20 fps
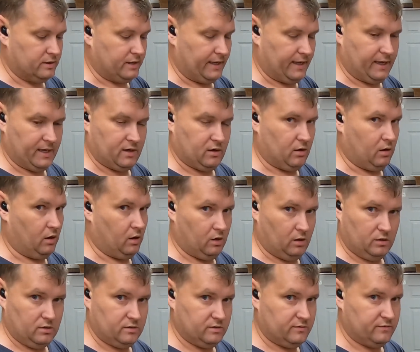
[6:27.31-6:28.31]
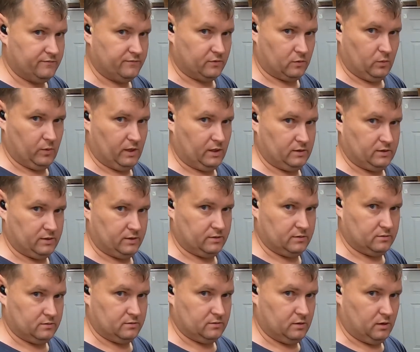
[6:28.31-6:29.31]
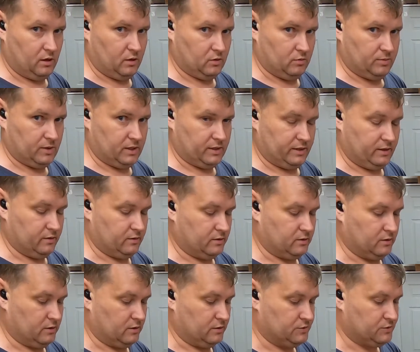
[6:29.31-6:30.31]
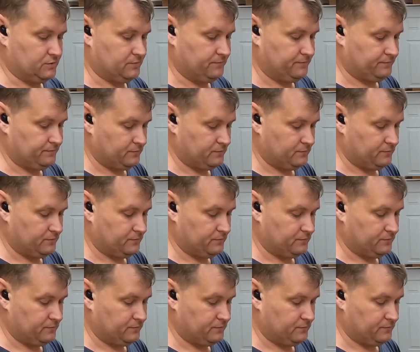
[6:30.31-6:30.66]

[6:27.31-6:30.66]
at all for welding auto body on cars.